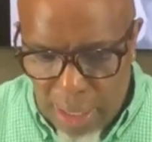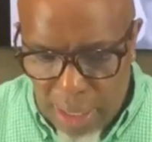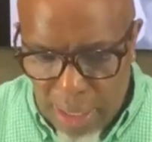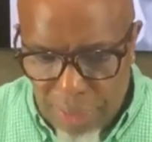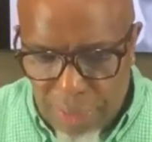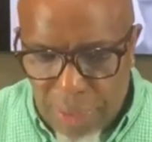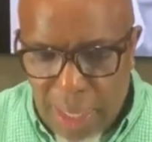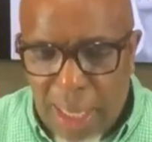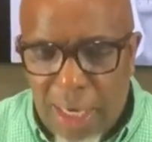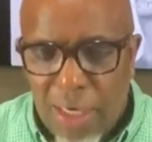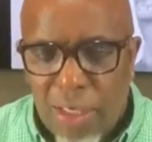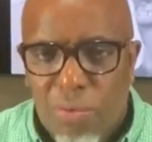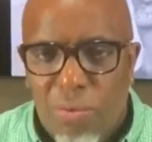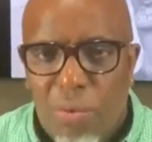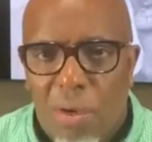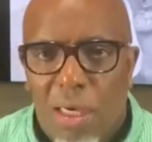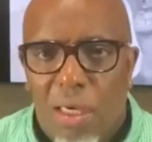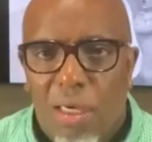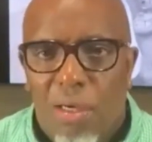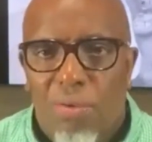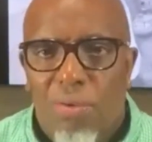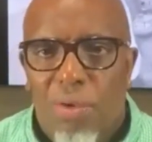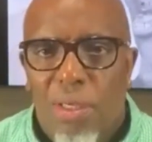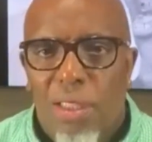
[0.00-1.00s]
And that is
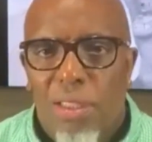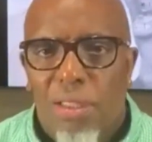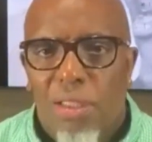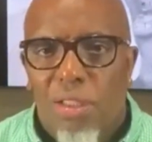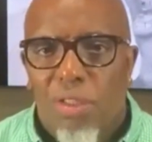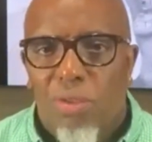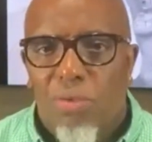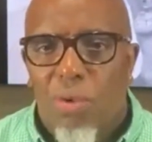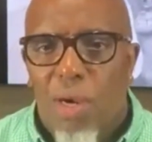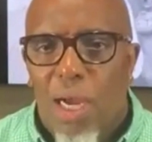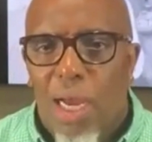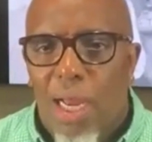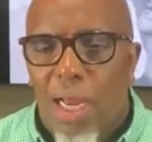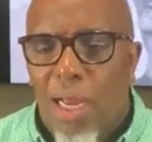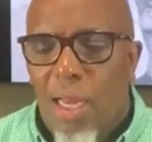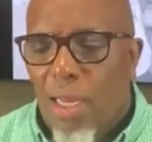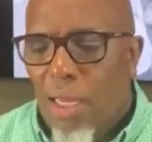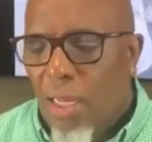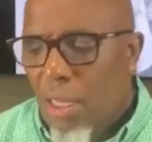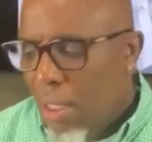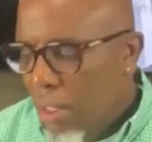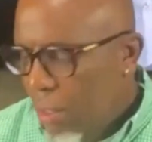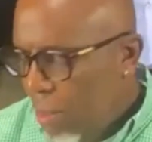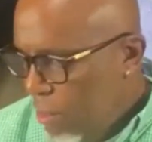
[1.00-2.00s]
one of the reasons why
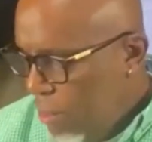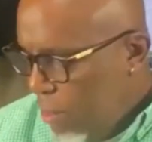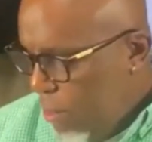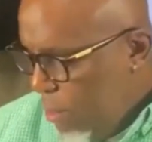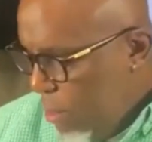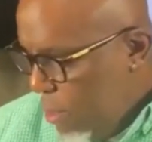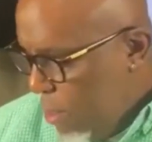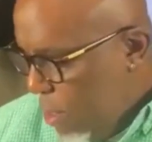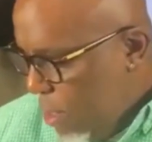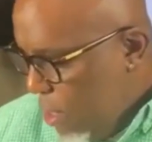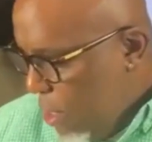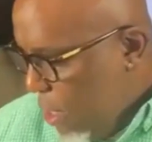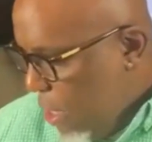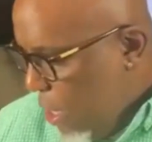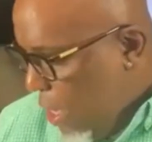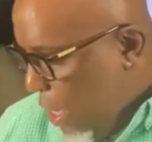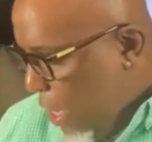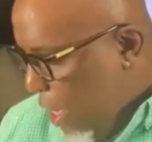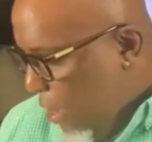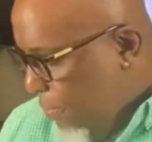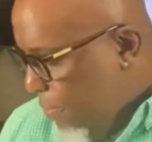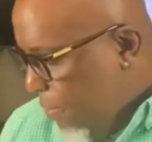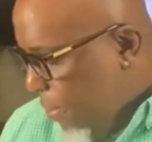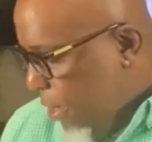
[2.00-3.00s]

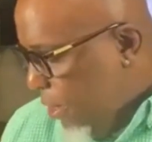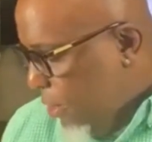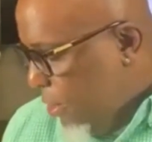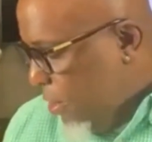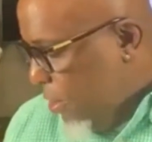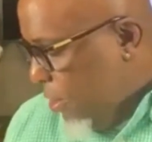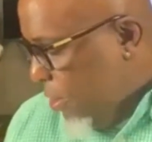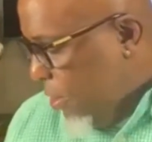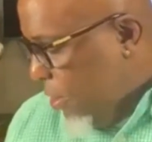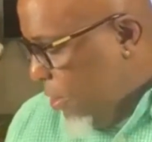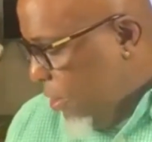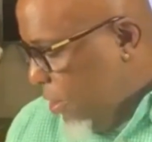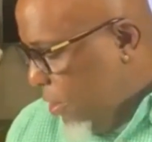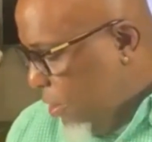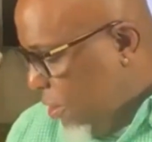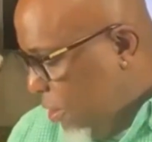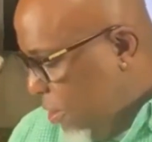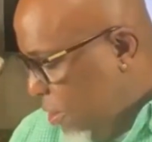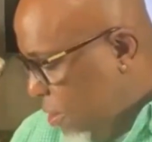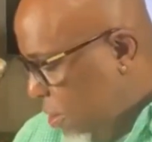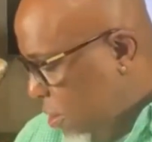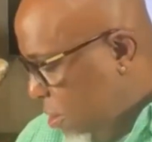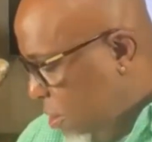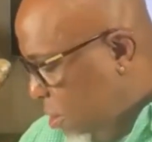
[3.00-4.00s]
I made the decision
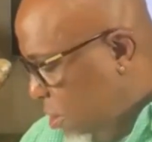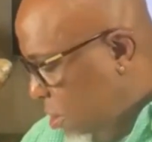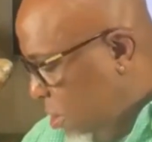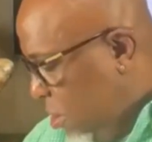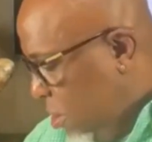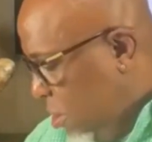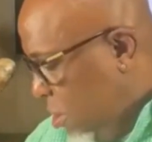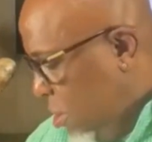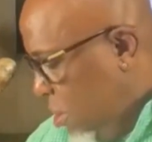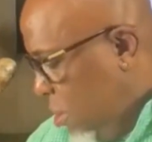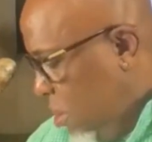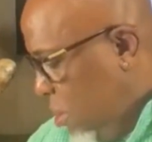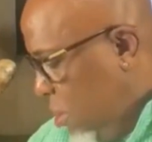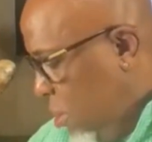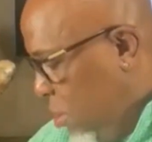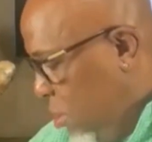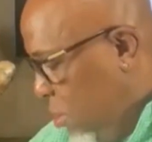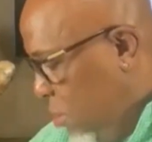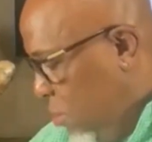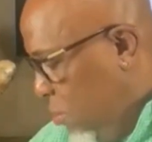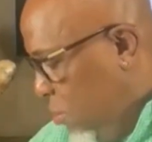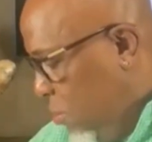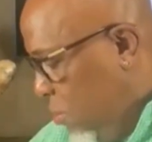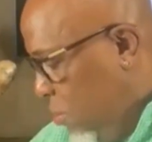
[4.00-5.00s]

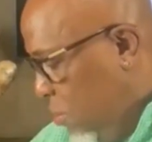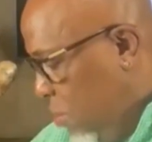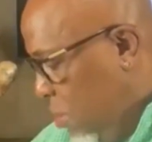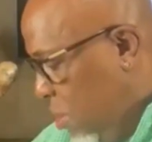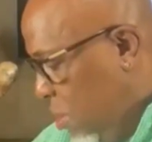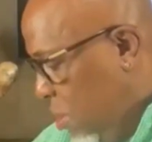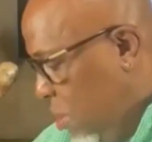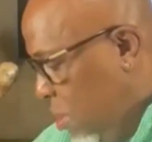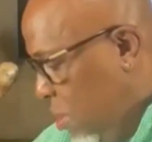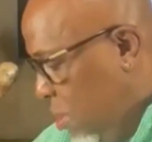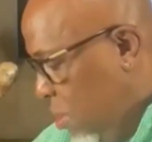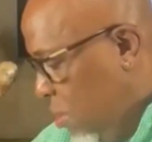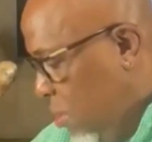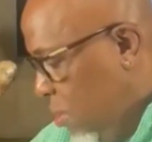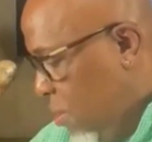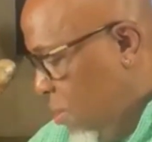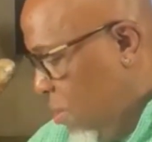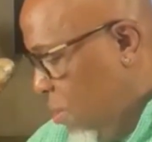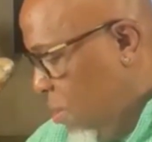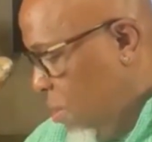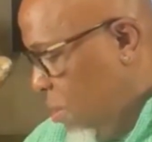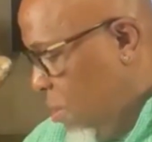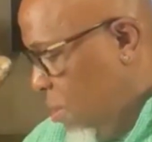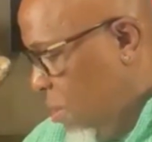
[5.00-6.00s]
to
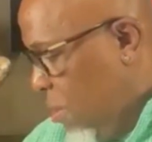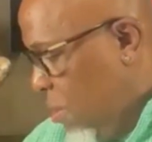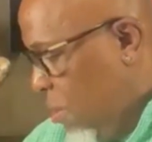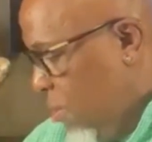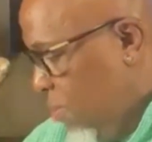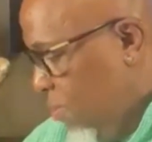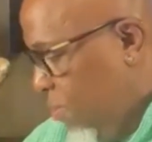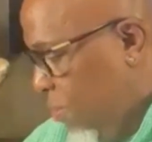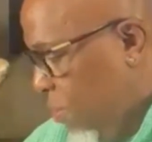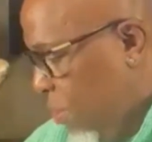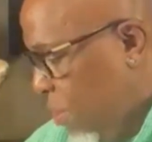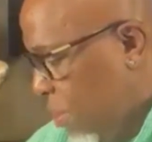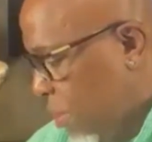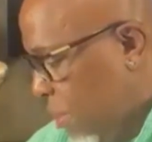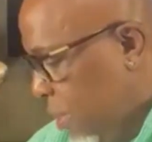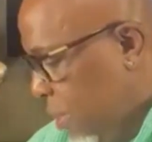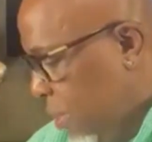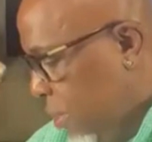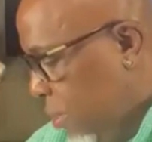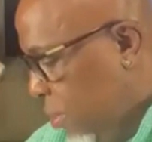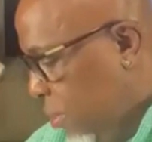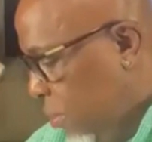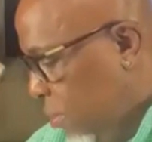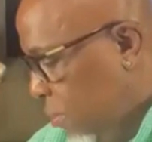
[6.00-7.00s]
plug
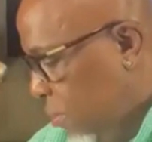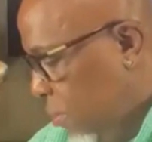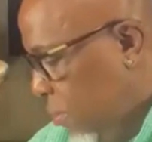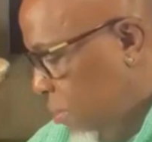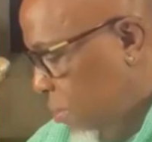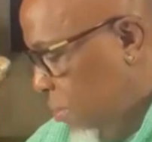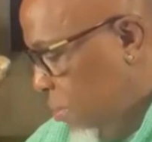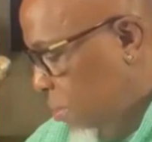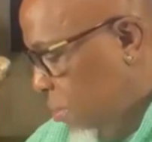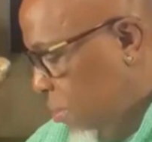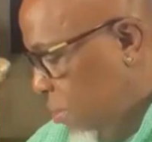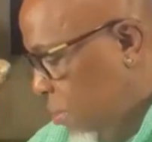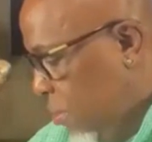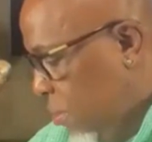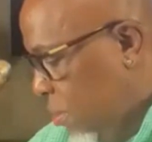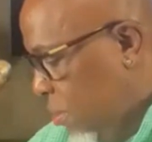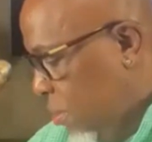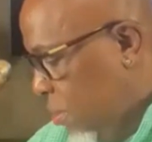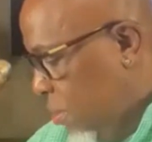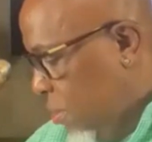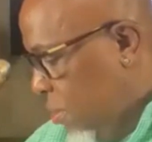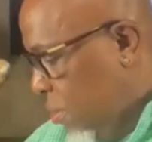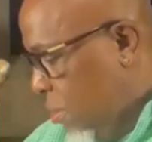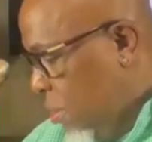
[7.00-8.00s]
into
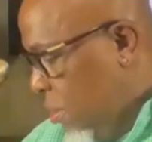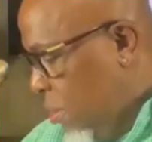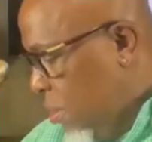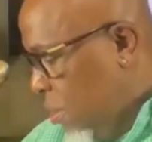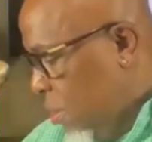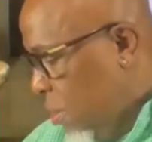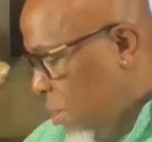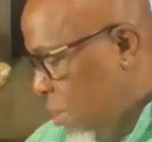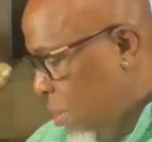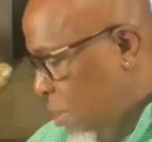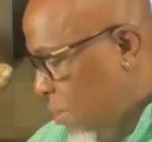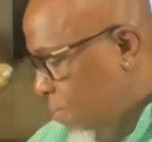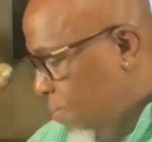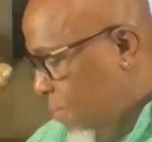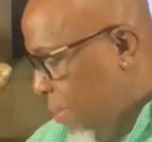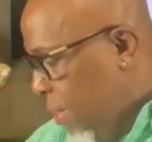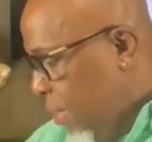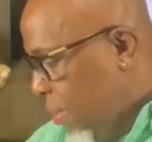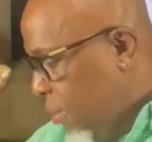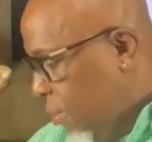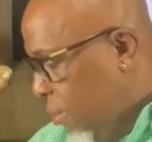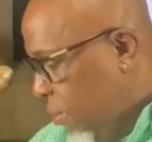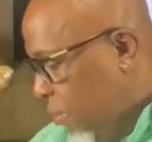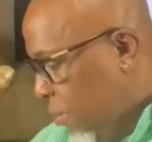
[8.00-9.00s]
and
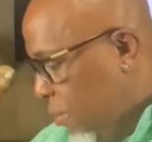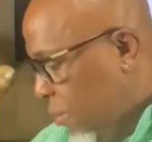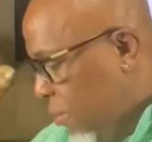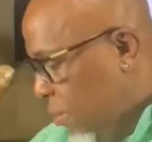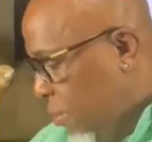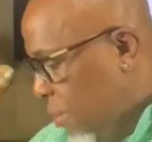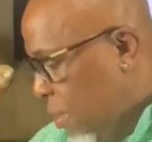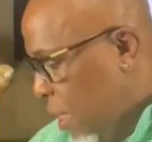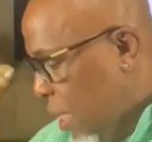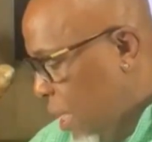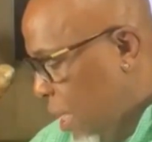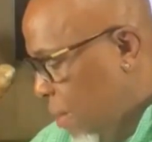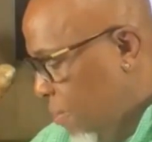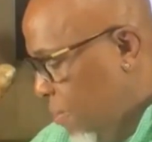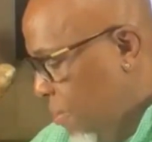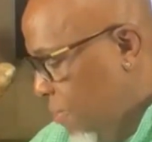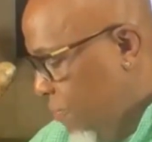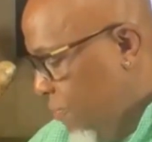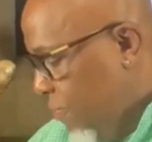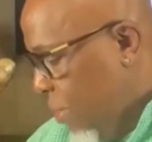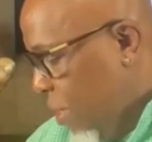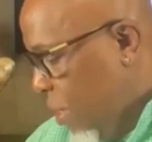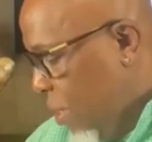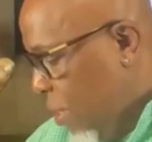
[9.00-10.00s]
make sure I'm
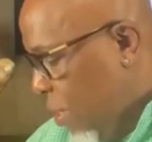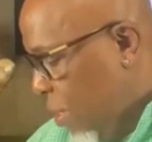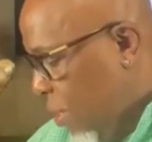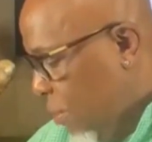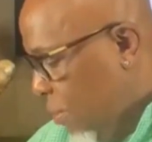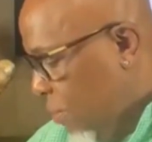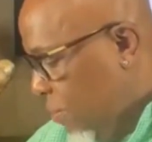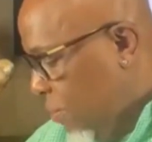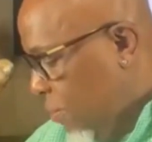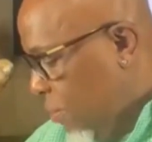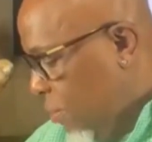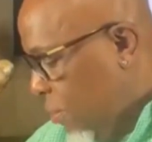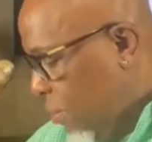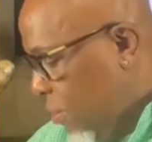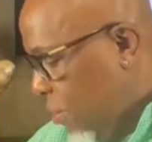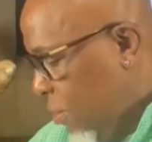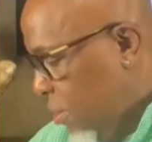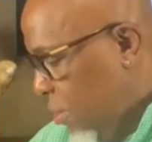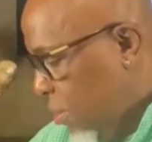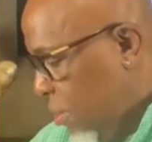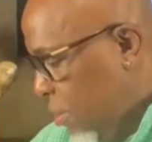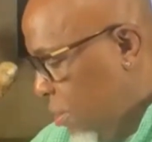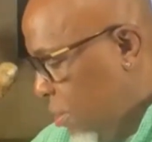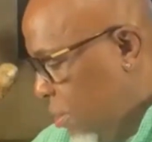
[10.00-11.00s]
involved
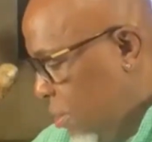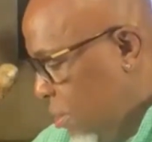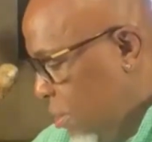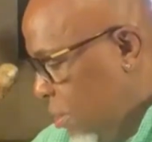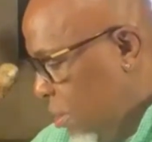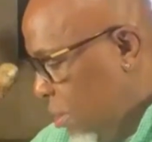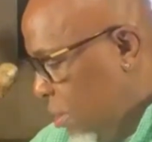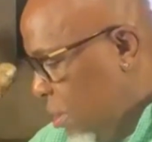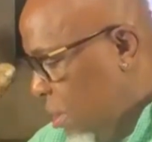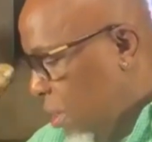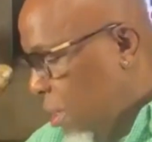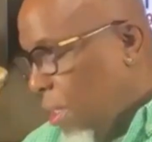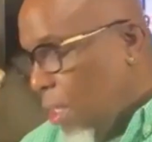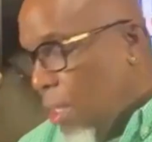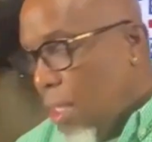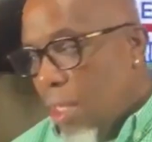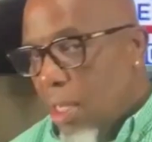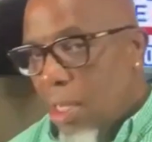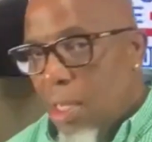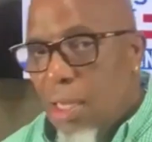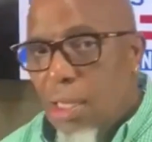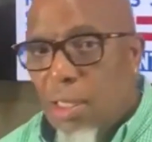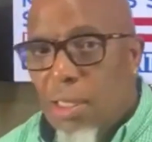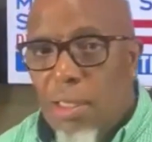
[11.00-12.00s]

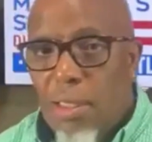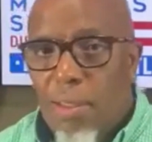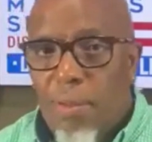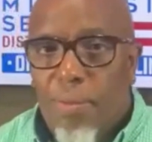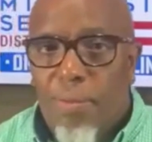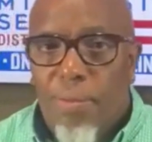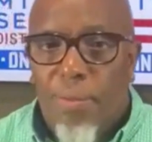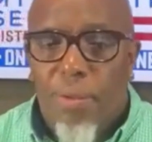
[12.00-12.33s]
in